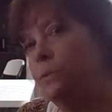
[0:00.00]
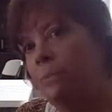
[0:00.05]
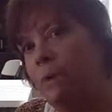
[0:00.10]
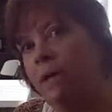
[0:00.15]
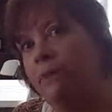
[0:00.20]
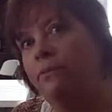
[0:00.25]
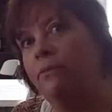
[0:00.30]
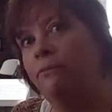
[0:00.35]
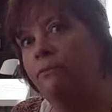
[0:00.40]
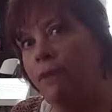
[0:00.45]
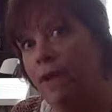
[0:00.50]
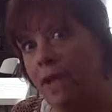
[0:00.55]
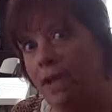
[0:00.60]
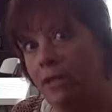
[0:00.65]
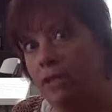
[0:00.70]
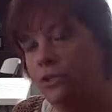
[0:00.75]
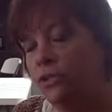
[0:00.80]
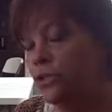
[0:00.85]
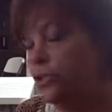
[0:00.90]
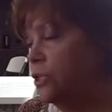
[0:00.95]
about the
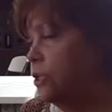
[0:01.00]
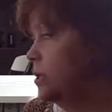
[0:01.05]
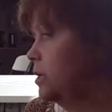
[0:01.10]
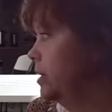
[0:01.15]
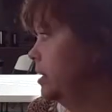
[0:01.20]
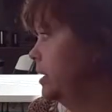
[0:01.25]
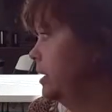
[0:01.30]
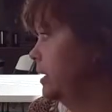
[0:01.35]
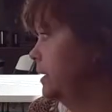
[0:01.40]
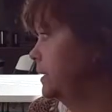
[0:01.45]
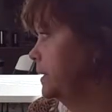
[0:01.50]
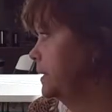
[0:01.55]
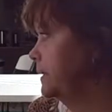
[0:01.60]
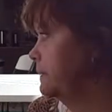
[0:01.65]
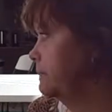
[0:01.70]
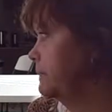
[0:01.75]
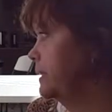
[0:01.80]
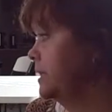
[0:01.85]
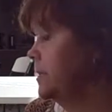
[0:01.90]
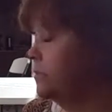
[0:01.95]
ranch.
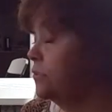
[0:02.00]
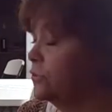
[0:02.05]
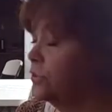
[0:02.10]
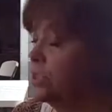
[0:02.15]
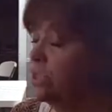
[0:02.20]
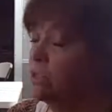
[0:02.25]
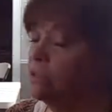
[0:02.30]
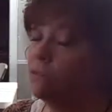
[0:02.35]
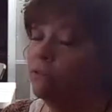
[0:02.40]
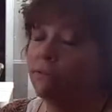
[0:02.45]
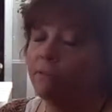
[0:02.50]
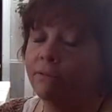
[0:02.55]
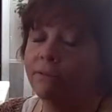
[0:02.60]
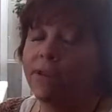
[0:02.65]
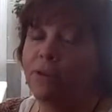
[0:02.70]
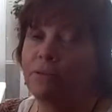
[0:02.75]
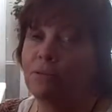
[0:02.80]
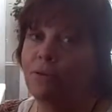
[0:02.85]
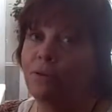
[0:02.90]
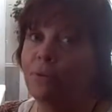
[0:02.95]
And there's still
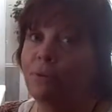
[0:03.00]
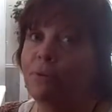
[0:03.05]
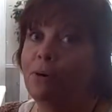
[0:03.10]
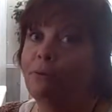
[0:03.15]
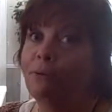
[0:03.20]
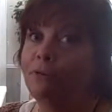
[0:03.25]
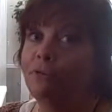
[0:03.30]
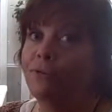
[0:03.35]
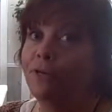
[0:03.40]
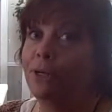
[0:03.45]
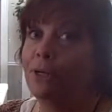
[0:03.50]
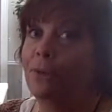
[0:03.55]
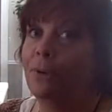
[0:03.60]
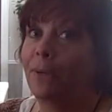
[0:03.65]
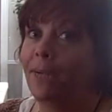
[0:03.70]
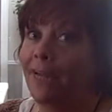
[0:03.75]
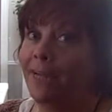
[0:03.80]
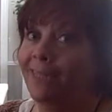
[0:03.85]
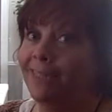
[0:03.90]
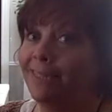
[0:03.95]
cowboy poetry
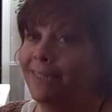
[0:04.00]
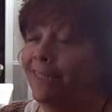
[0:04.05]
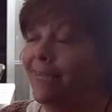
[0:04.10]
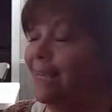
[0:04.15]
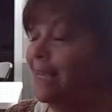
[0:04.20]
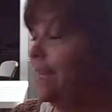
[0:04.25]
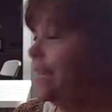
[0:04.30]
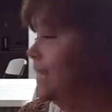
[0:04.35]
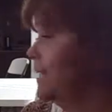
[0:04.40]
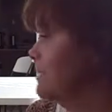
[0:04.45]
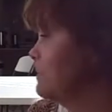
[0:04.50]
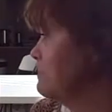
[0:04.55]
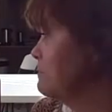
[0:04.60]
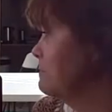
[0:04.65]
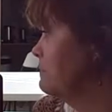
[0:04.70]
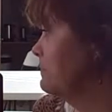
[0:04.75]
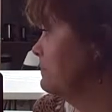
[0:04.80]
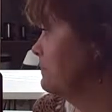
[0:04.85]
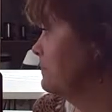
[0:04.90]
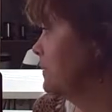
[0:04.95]
going on today.
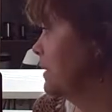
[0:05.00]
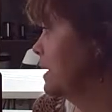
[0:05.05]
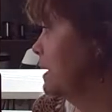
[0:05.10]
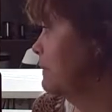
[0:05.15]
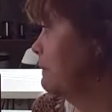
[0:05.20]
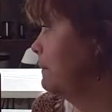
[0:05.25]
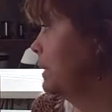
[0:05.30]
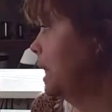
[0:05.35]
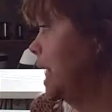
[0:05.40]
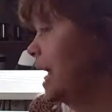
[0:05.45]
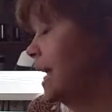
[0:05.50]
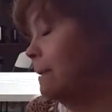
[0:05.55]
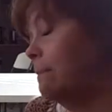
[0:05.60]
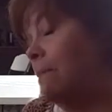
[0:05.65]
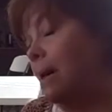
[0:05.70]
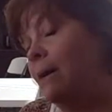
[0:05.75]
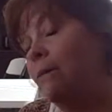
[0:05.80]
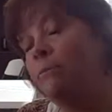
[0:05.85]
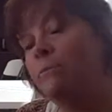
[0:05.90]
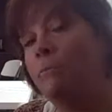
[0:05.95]
Black
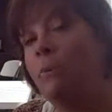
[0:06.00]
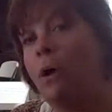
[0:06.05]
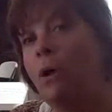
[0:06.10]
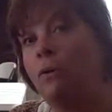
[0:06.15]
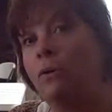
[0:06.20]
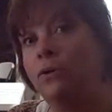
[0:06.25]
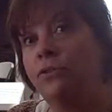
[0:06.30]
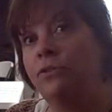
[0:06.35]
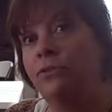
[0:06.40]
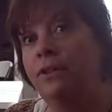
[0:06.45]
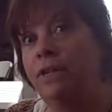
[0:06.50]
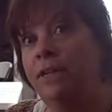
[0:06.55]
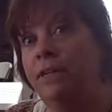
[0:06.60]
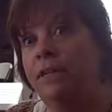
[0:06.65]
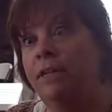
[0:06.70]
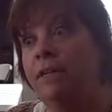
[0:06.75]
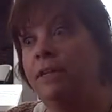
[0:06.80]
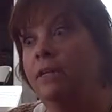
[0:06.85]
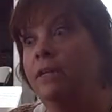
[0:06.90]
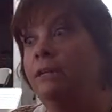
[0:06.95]
Mountain poetry,
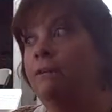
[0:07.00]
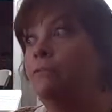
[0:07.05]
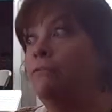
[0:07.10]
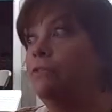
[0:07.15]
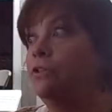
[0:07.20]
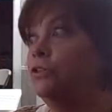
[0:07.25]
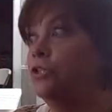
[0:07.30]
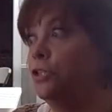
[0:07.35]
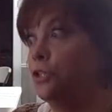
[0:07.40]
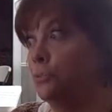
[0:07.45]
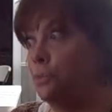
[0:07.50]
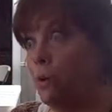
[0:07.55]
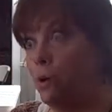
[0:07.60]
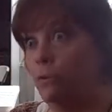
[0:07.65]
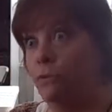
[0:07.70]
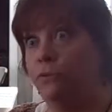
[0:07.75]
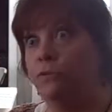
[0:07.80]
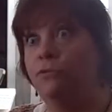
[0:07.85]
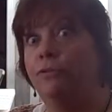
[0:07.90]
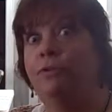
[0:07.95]
which is
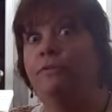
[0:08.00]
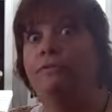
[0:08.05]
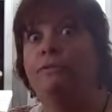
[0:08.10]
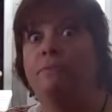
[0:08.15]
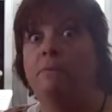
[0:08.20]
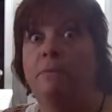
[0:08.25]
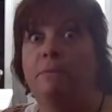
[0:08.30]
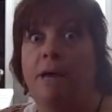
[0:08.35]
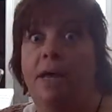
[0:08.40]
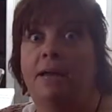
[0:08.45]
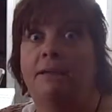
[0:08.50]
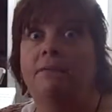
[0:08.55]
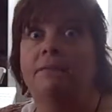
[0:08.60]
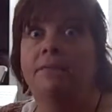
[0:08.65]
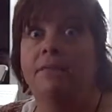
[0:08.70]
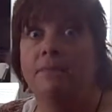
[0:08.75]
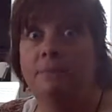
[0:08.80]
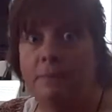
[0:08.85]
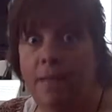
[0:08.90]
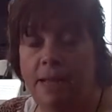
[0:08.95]
poetry from the
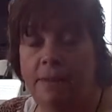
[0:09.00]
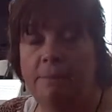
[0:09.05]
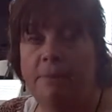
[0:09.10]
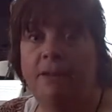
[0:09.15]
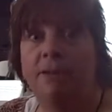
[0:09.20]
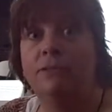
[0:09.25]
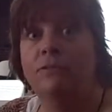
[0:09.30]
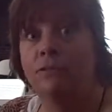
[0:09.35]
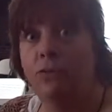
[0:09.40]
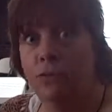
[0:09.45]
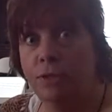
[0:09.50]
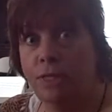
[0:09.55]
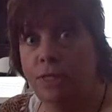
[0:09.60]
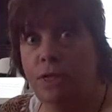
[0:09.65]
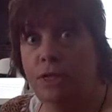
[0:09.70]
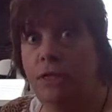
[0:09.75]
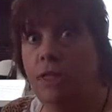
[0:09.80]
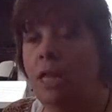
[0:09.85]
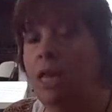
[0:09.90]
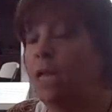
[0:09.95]
mountains, Black Mountain, North
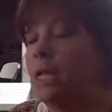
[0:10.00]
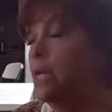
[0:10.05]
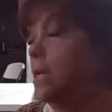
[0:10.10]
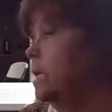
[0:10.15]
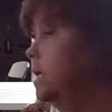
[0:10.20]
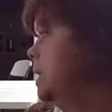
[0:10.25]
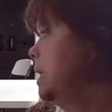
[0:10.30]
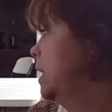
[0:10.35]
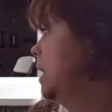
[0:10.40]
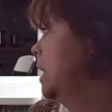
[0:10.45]
Carolina.